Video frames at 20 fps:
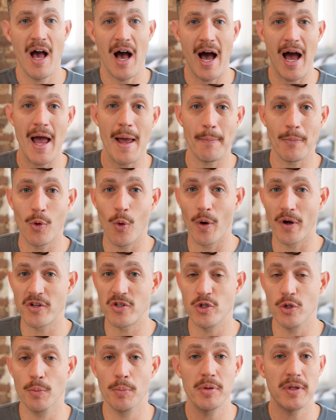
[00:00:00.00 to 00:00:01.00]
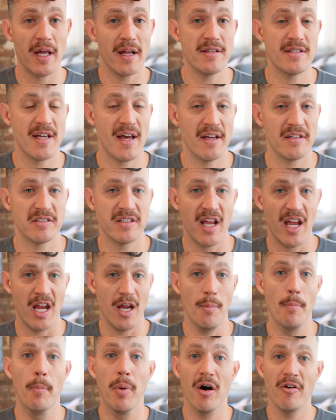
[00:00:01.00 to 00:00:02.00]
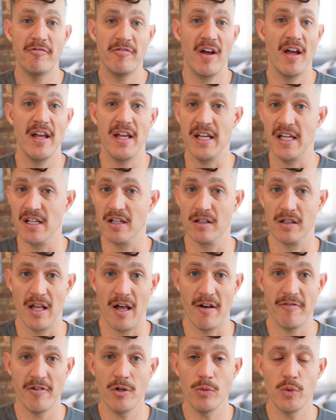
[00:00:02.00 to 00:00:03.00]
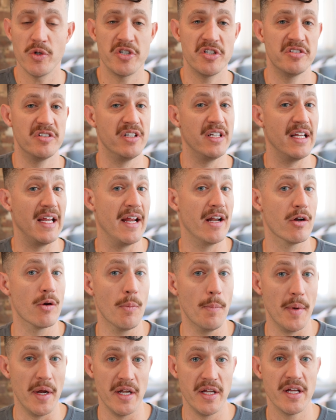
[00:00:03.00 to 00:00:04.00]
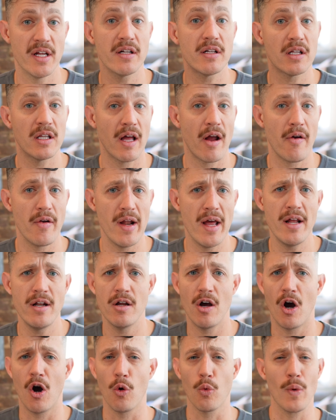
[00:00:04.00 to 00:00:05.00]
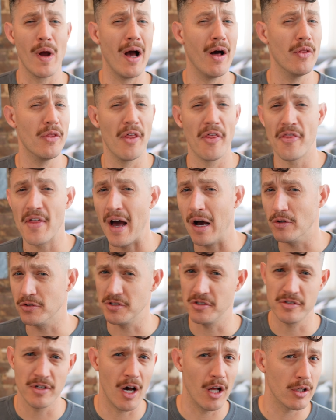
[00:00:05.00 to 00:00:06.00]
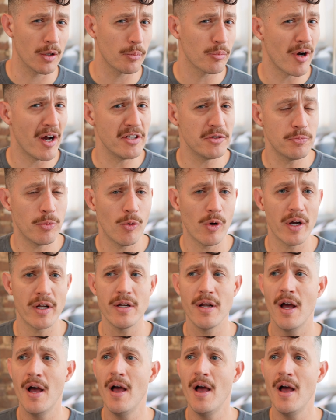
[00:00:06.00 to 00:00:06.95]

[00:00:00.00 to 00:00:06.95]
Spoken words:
I am going to play test a Buffet E11, which is an intermediate clarinet around the $1,000 price point.